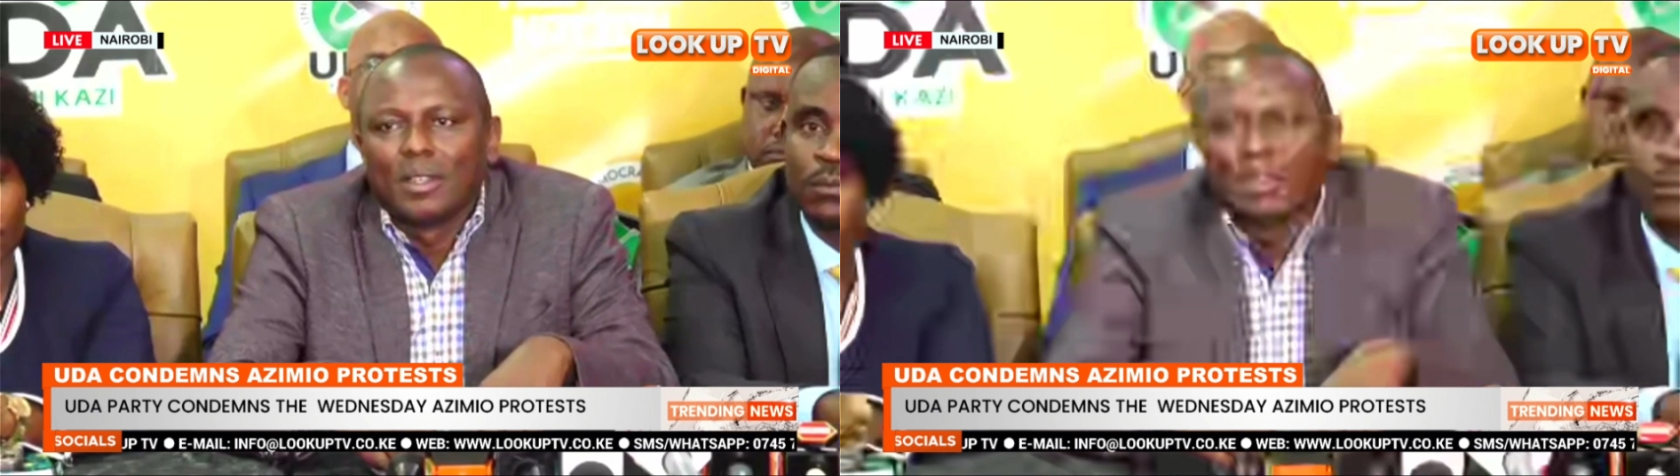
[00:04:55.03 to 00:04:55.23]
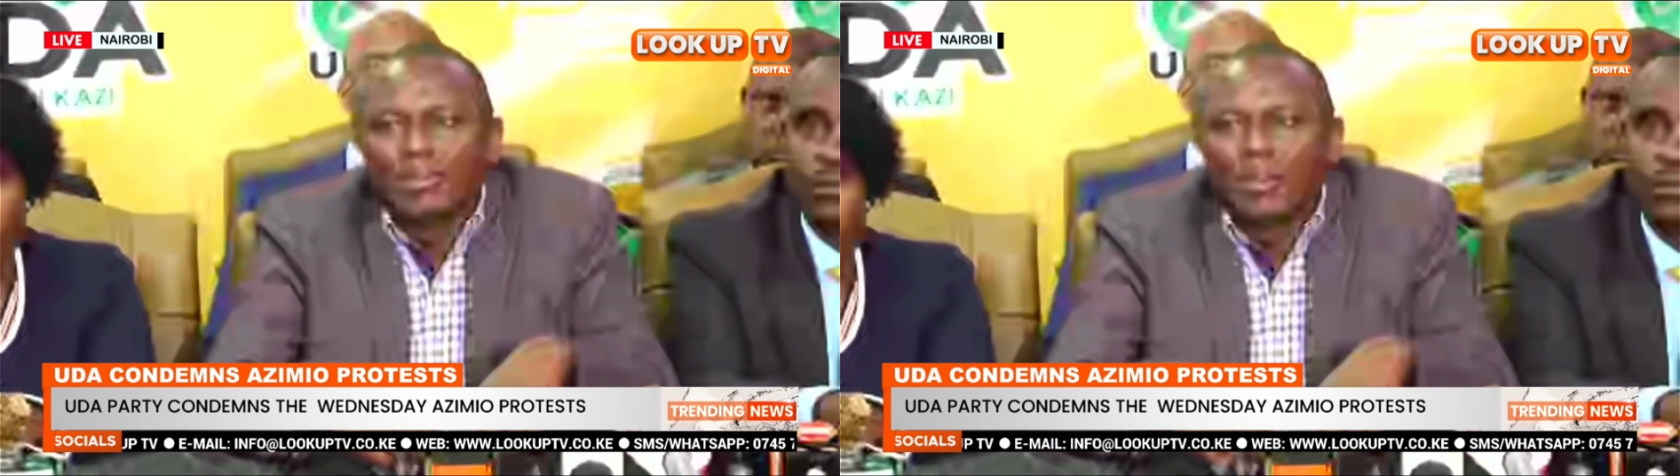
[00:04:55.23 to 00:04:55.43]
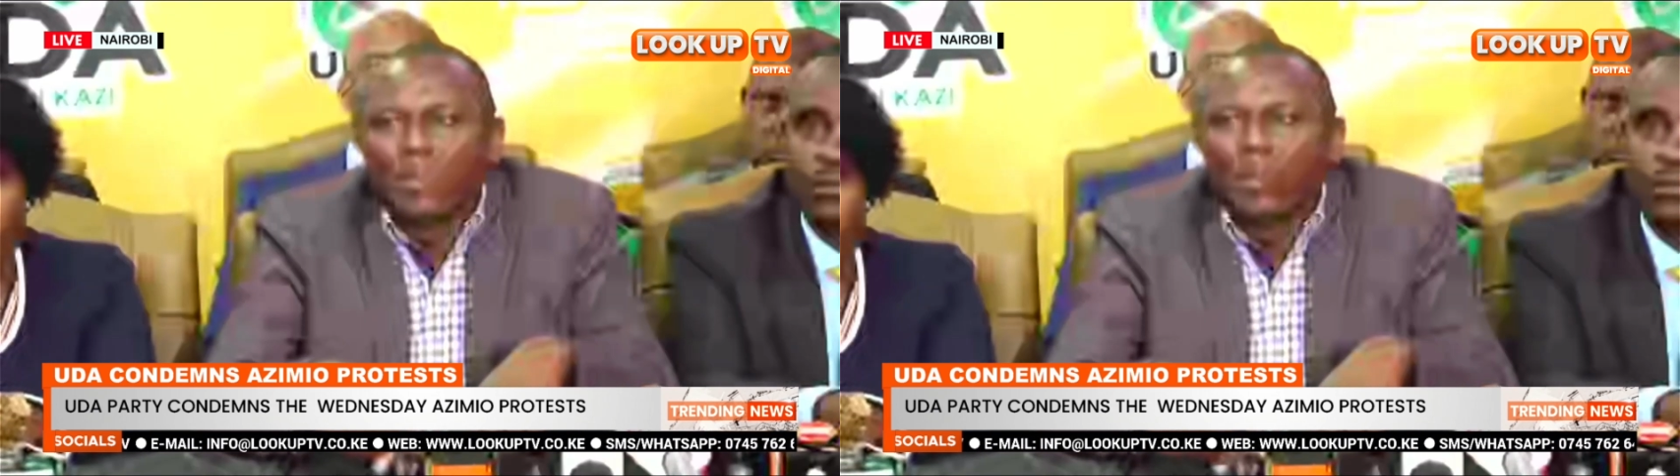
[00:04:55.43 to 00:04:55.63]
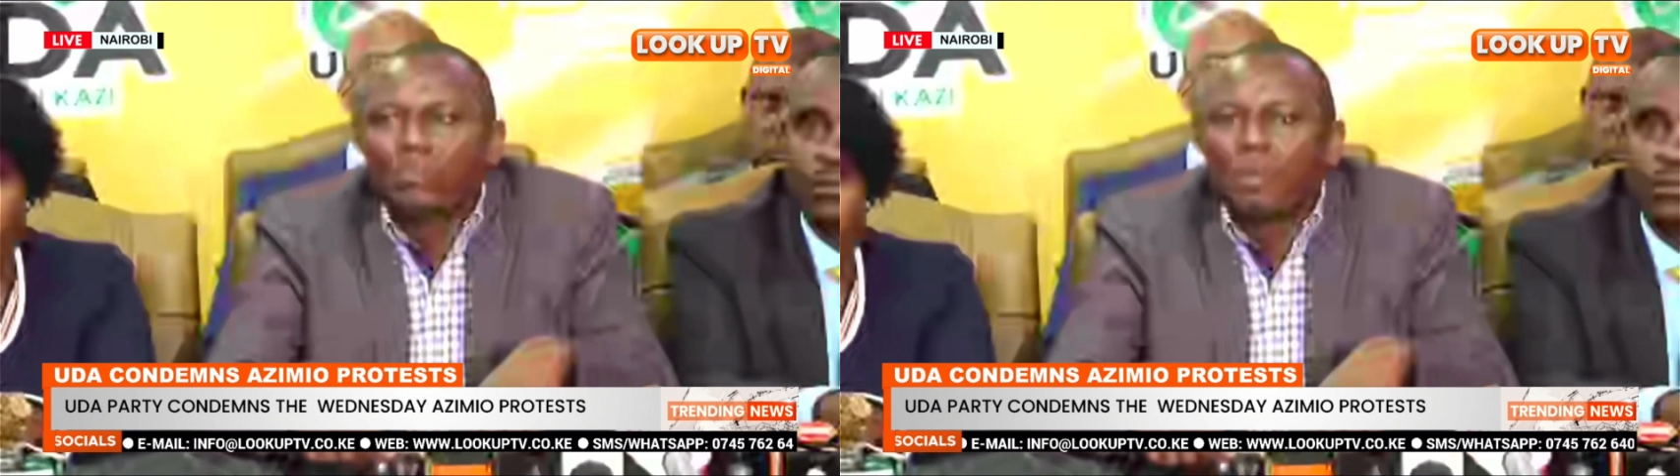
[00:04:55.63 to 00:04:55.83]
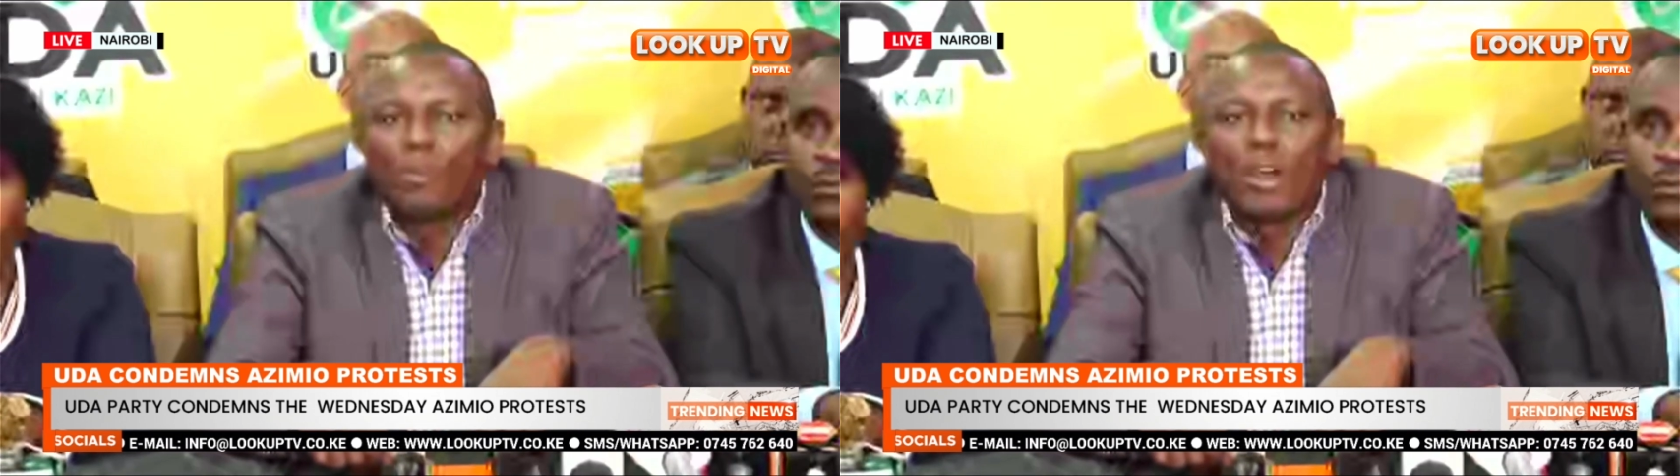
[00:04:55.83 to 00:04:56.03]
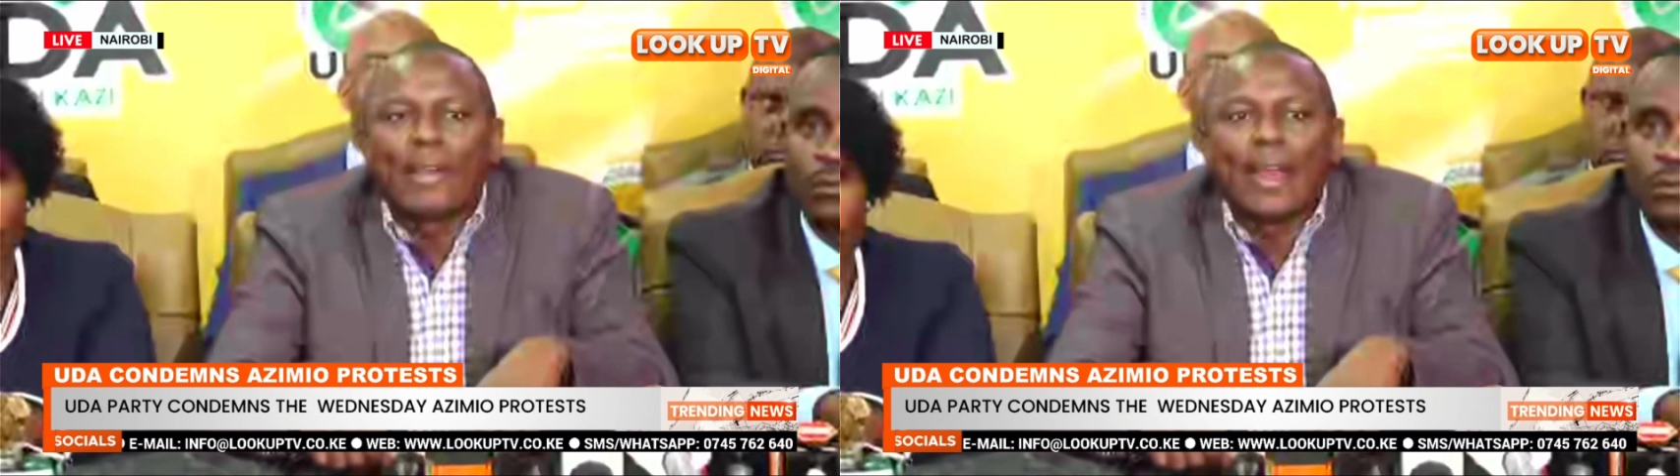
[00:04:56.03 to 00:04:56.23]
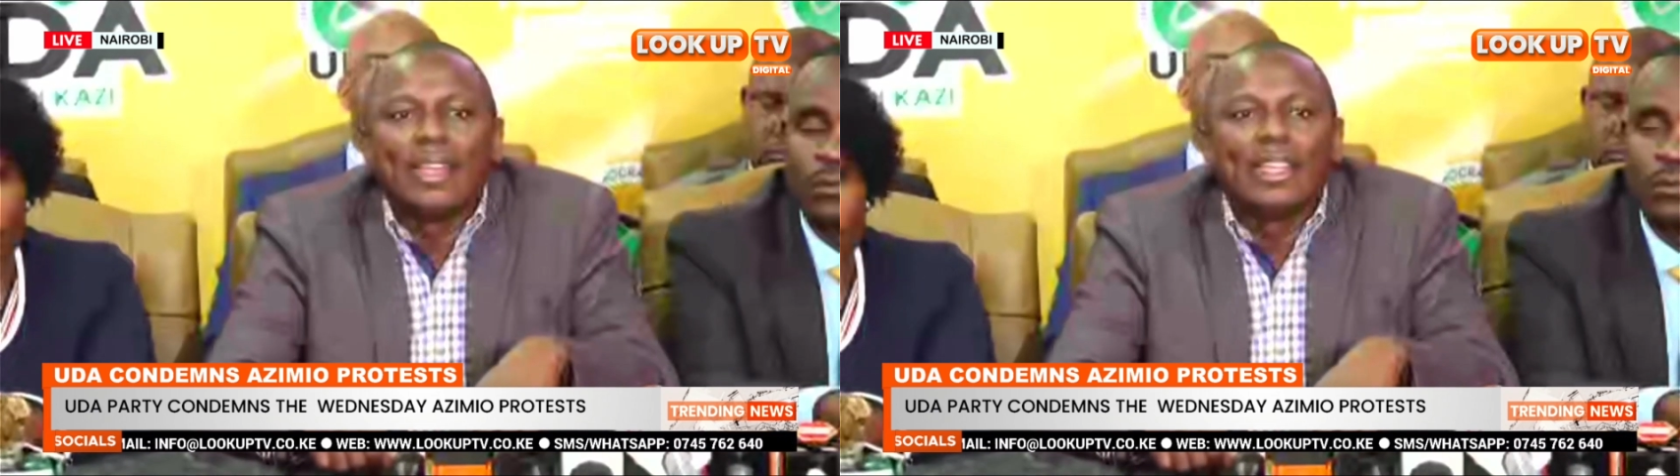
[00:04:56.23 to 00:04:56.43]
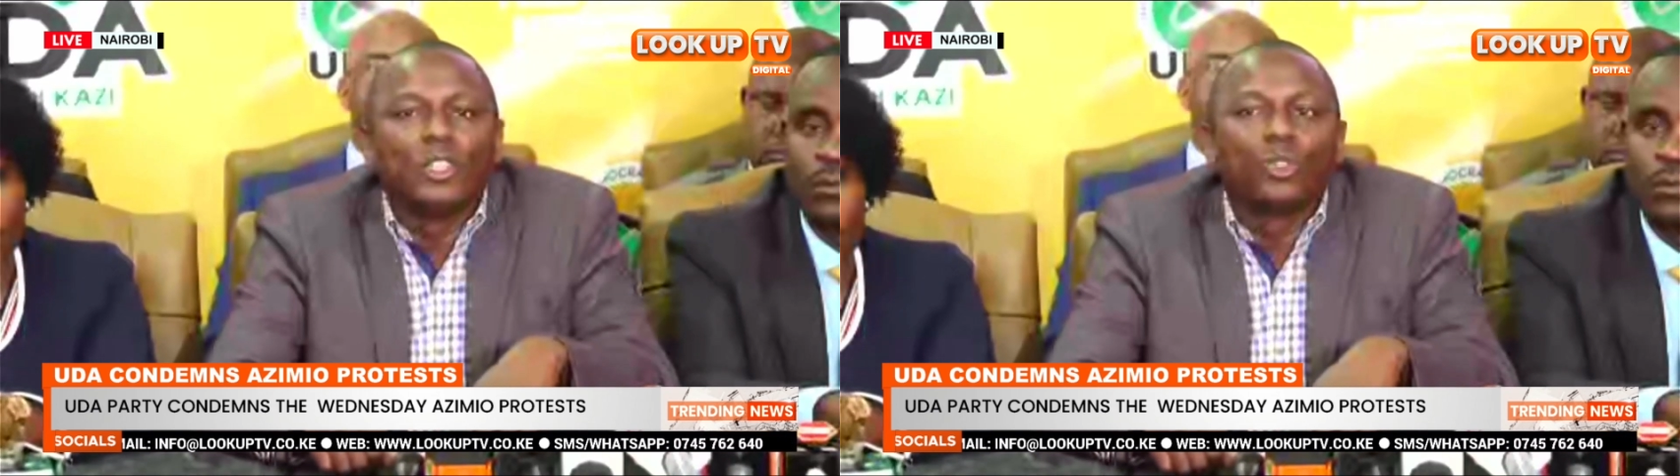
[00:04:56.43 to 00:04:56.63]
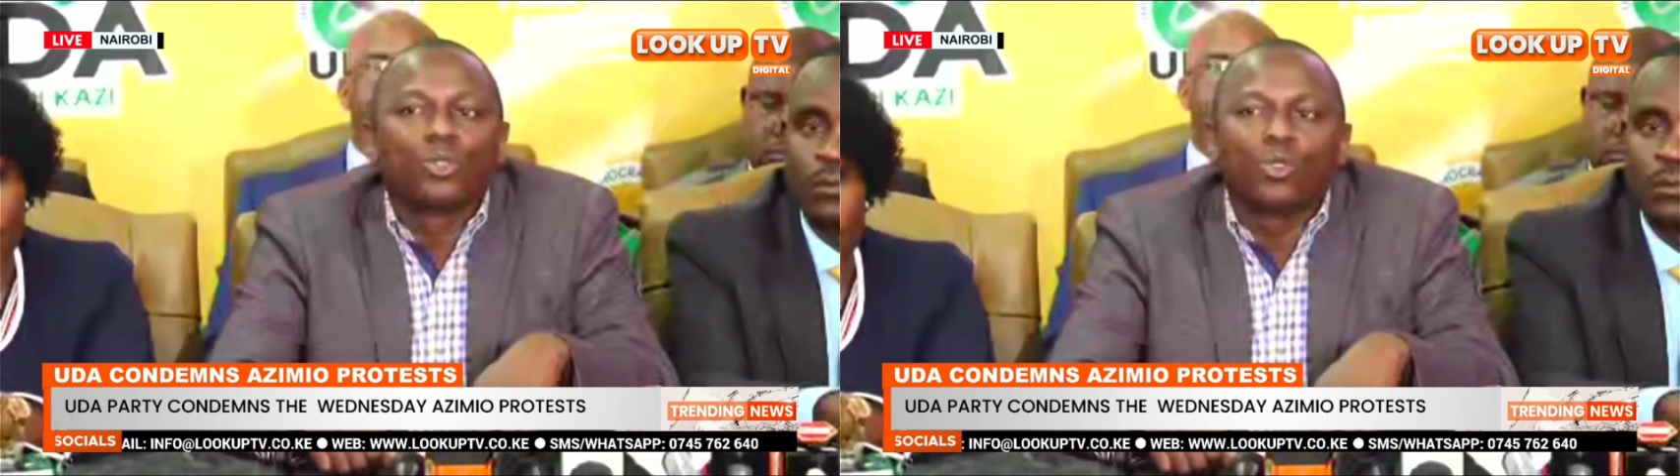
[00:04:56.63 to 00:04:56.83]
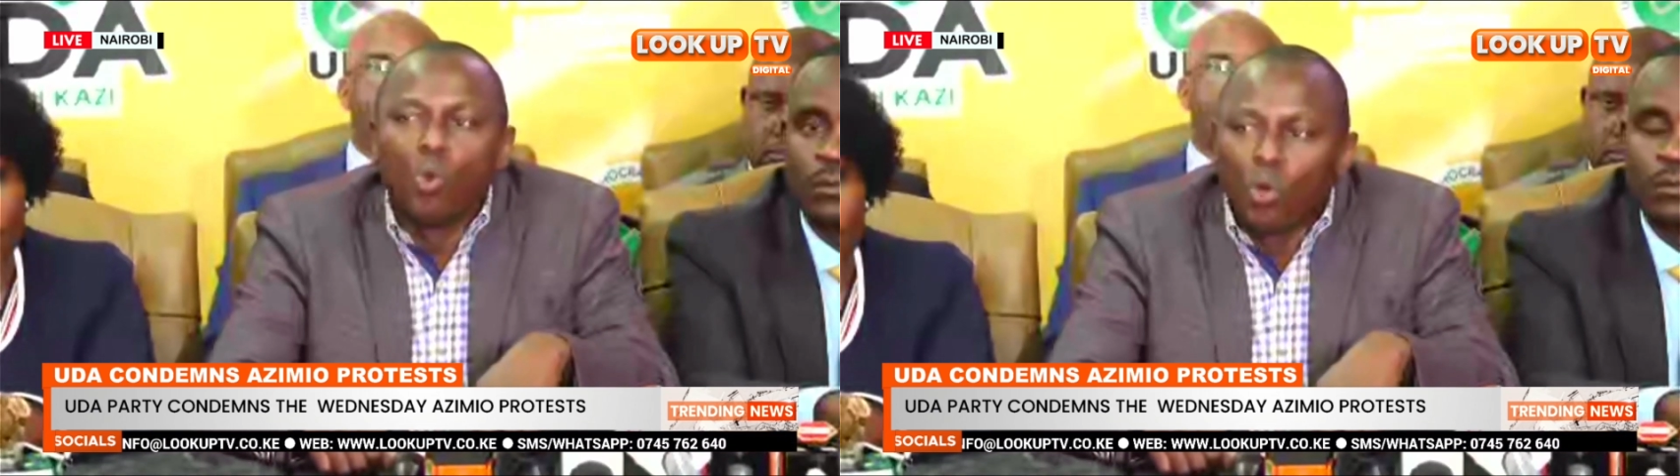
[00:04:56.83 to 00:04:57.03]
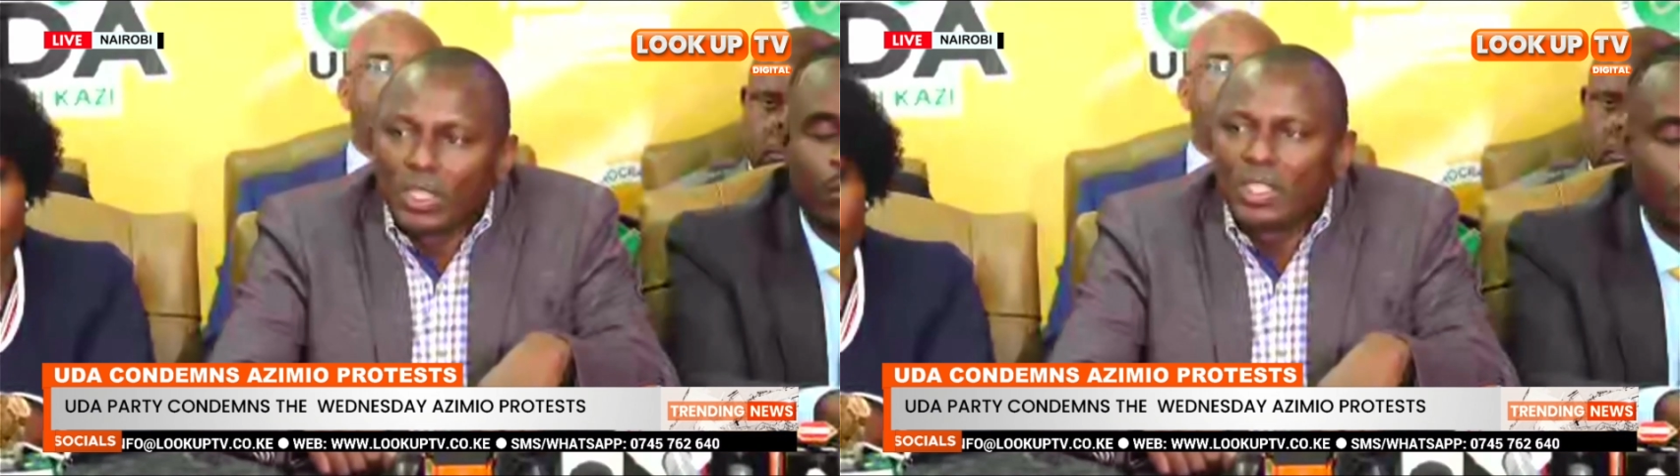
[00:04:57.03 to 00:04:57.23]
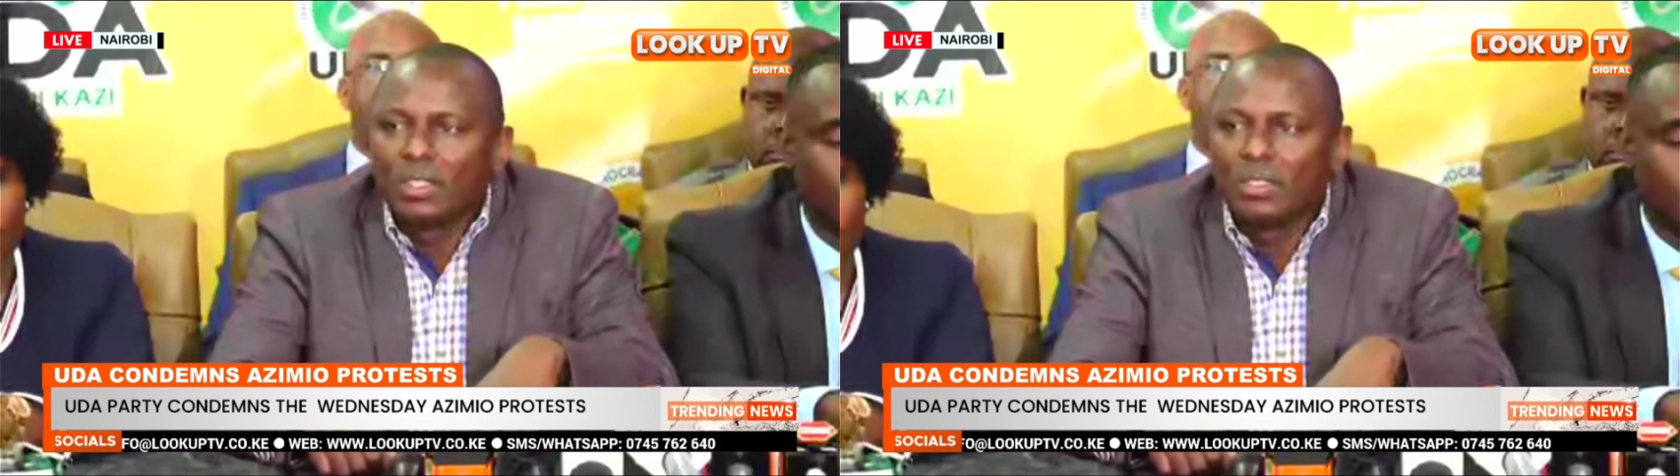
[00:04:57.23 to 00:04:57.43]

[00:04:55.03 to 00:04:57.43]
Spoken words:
because people are running into schools,